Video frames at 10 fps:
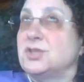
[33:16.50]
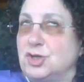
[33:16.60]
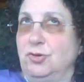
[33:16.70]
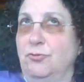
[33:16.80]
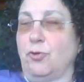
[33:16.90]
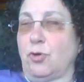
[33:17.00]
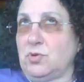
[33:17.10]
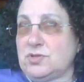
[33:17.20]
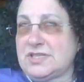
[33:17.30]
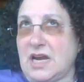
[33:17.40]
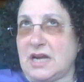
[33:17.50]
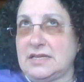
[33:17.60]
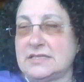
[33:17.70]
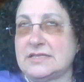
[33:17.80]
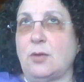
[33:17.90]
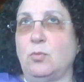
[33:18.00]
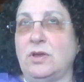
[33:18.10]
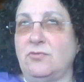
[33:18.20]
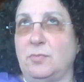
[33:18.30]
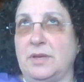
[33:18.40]
two formal studies that
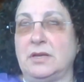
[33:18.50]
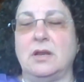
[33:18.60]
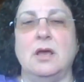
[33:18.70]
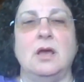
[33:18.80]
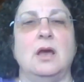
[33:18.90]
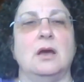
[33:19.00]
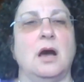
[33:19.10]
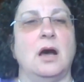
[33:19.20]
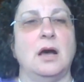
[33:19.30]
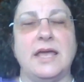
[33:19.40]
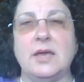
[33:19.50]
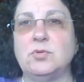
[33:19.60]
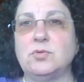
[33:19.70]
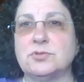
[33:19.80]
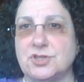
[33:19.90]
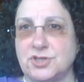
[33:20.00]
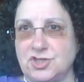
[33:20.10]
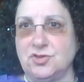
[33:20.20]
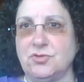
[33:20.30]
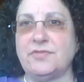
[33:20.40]
we've been able to
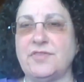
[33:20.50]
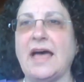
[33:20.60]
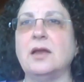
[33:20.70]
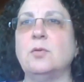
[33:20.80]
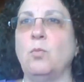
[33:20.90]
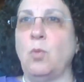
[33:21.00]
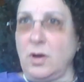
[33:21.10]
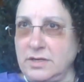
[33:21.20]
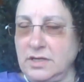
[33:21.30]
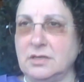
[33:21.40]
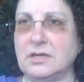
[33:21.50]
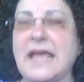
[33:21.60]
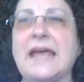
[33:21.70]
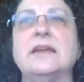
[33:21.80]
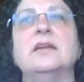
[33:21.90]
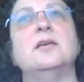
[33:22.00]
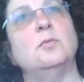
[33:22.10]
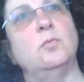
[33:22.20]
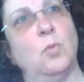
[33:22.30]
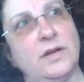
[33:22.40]
do of that, one in Canada,
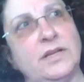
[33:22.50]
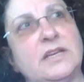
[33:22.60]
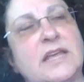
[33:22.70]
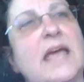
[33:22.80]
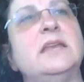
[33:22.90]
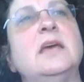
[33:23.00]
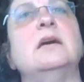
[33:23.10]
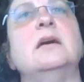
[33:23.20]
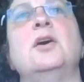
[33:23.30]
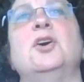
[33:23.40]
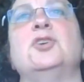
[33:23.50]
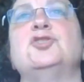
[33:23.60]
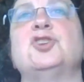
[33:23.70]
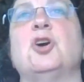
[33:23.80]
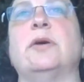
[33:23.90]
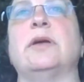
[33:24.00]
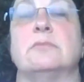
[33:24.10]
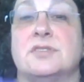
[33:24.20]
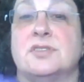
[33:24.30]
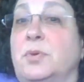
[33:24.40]
one in Kenya,
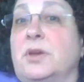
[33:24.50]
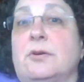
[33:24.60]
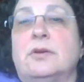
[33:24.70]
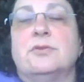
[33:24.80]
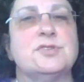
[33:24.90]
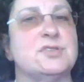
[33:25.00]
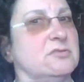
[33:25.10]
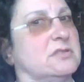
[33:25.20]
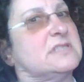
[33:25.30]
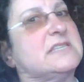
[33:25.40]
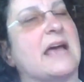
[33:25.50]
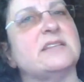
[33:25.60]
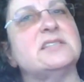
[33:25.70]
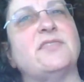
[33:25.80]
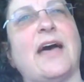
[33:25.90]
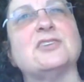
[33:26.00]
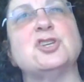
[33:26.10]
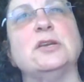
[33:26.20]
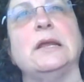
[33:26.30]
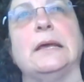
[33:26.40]
showing superior student
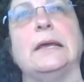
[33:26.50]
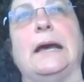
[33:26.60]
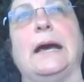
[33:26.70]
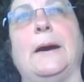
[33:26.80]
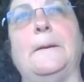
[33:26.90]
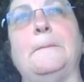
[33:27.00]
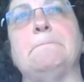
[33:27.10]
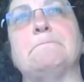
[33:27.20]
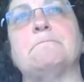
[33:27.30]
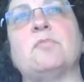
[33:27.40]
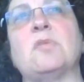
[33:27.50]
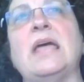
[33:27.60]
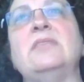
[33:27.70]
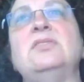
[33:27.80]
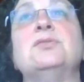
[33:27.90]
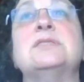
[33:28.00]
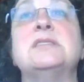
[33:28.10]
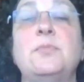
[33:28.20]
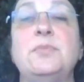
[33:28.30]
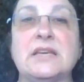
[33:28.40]
satisfaction. And there are
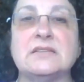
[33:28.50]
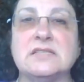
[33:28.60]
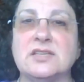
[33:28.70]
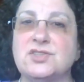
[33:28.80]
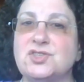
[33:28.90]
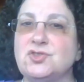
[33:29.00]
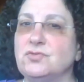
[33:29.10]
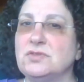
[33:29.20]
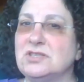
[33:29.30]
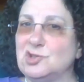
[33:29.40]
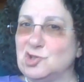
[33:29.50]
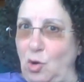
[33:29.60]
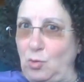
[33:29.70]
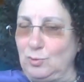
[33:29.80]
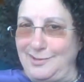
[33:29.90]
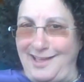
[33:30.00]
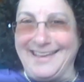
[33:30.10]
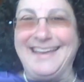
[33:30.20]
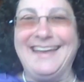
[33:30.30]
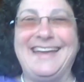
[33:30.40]
some things that students don't
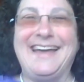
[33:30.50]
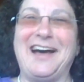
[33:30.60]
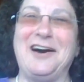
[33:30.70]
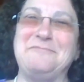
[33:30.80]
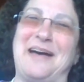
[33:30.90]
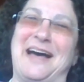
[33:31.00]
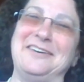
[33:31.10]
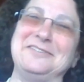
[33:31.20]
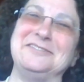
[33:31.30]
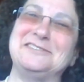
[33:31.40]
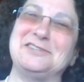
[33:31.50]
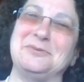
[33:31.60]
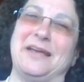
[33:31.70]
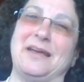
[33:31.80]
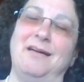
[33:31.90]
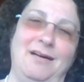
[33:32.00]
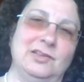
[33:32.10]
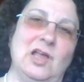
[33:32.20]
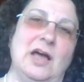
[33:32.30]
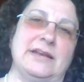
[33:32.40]
like about doing
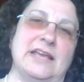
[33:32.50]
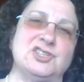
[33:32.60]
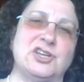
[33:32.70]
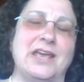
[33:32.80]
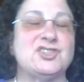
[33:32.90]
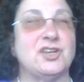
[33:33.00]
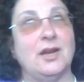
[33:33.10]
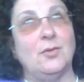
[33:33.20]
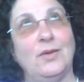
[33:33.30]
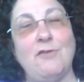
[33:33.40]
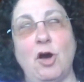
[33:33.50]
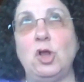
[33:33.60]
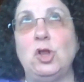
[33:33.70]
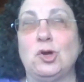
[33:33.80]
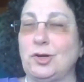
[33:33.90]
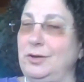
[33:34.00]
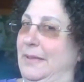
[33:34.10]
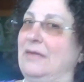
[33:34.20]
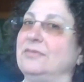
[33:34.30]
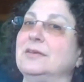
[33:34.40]
online education, and we've all heard
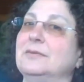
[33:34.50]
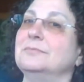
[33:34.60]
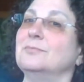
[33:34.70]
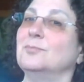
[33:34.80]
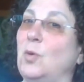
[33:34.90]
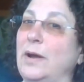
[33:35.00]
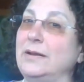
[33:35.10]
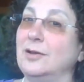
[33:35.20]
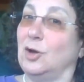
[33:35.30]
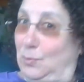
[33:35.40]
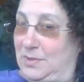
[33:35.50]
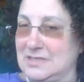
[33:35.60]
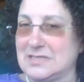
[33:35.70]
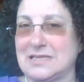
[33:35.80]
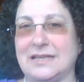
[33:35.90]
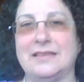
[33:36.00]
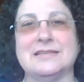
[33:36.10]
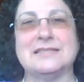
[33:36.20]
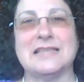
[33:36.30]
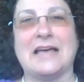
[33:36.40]
about them quite copiously
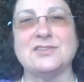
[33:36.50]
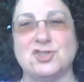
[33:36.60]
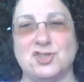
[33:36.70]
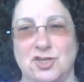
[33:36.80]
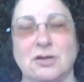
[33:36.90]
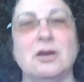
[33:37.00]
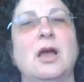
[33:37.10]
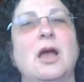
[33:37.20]
this last year.